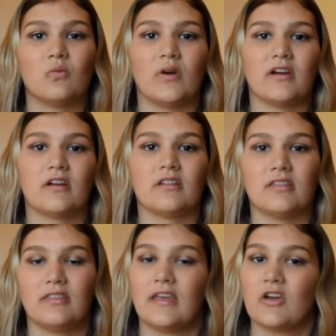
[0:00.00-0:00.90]
where
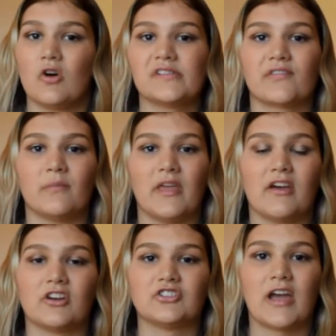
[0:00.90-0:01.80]
it goes from
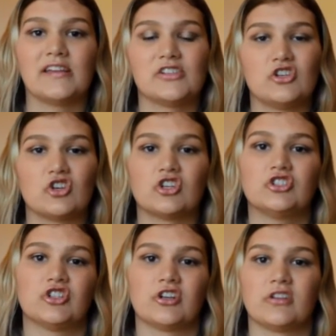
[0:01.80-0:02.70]
there and trying to
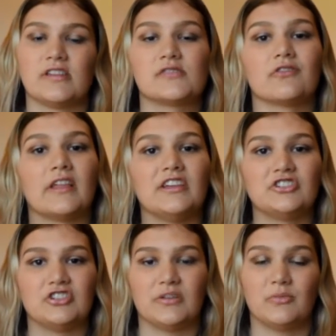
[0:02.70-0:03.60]
nurture this
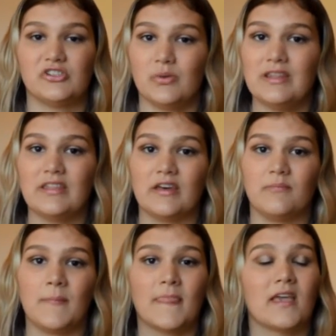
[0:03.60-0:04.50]
relationship between
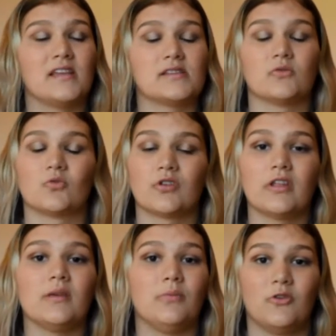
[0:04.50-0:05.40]
them. It's a
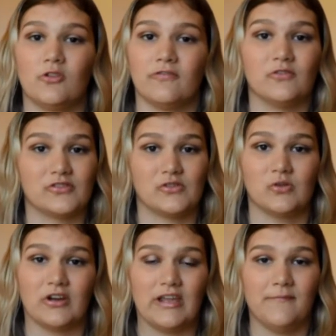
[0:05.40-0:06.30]
really beautiful
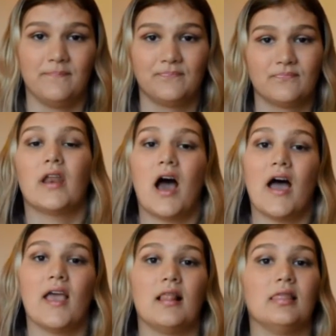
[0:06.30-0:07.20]
story. But
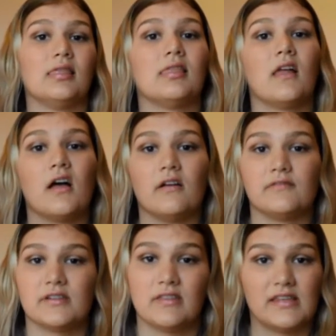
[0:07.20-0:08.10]
I
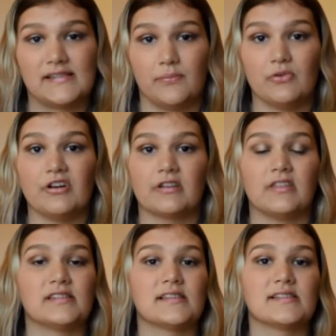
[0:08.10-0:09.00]
loved this book.
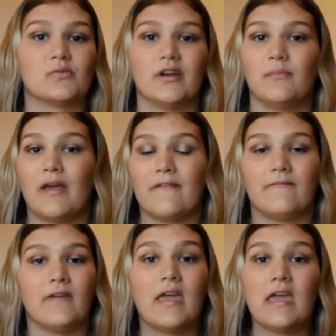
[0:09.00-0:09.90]
This is one of my
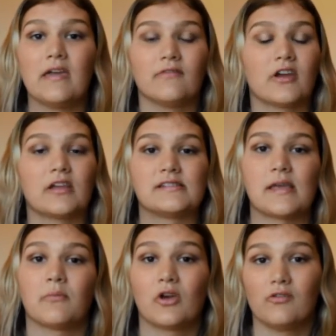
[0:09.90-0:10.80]
favorite
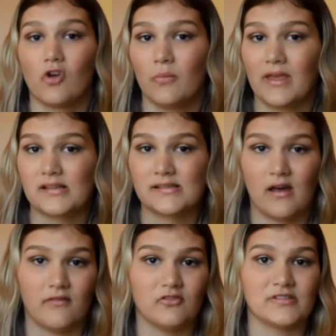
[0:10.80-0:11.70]
contemporary romance
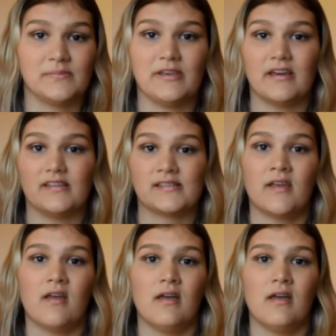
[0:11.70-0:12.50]
novels because